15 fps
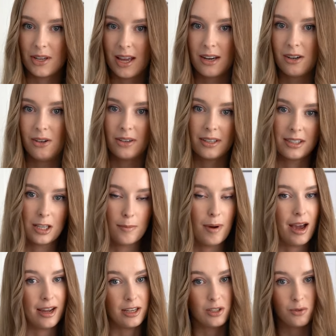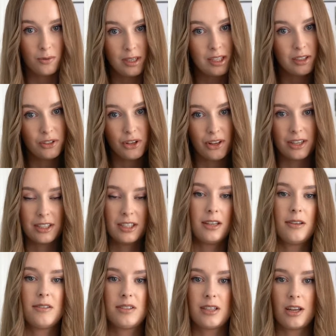had a look at some high street
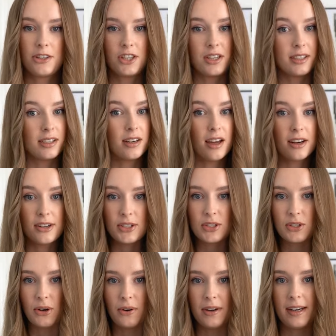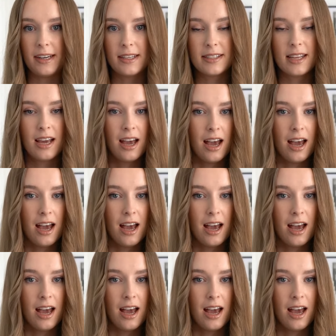alternatives such as in other stories.